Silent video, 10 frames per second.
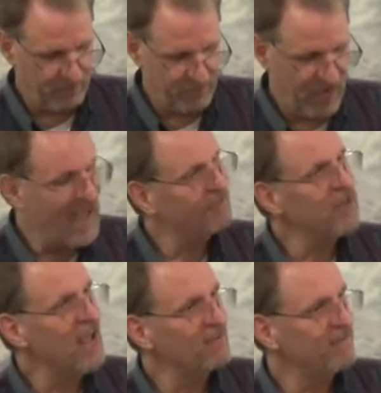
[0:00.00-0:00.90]
you have
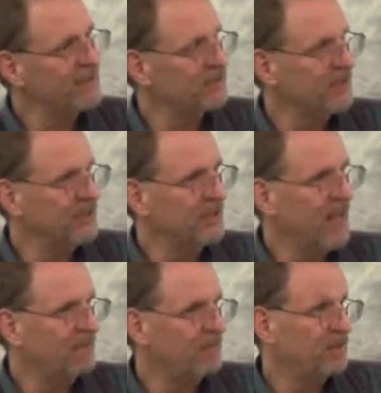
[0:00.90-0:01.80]
to have victory in your
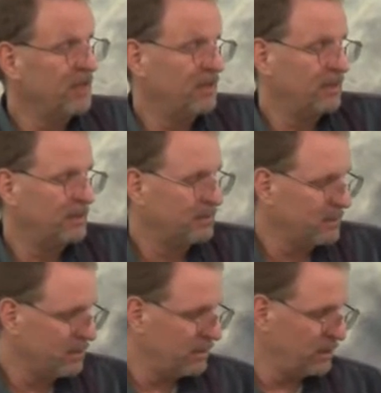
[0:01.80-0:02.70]
life.
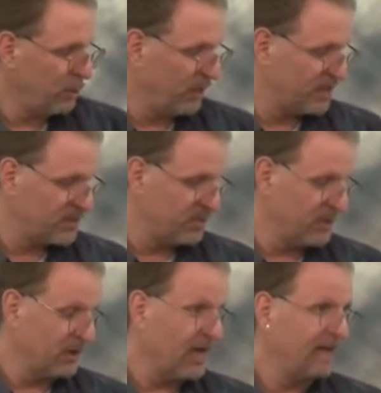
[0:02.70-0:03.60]
You want a
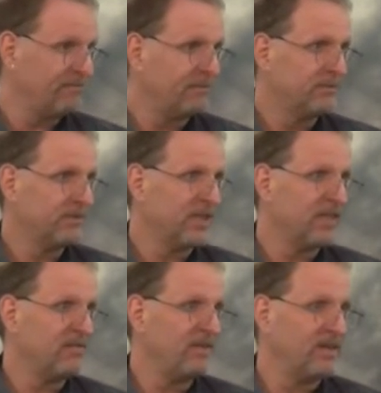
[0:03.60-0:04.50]
simpler life? To
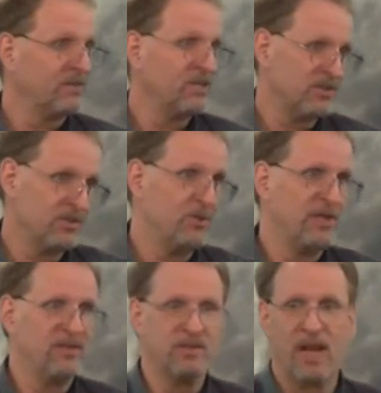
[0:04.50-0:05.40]
get the victory, just do
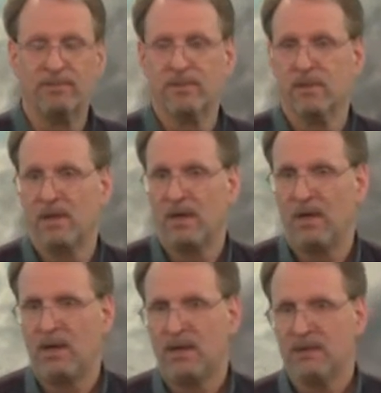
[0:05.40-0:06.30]
these steps.
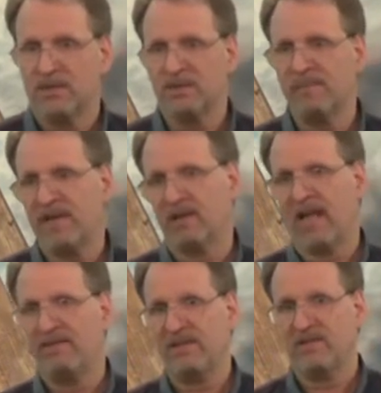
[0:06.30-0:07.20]
Just make your
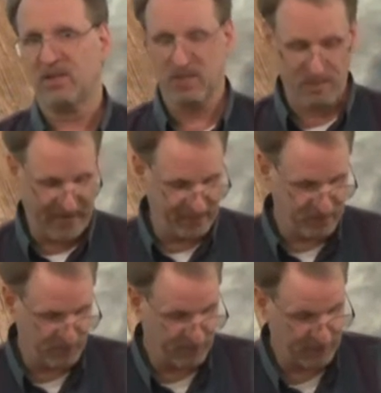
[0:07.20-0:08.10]
life easier. Just make it
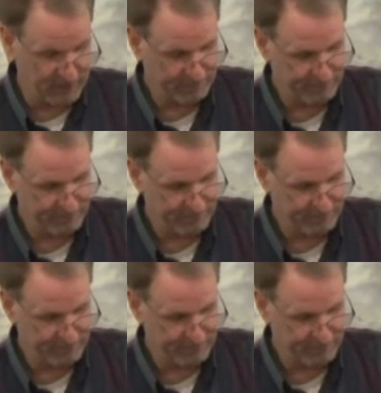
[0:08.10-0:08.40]
simpler.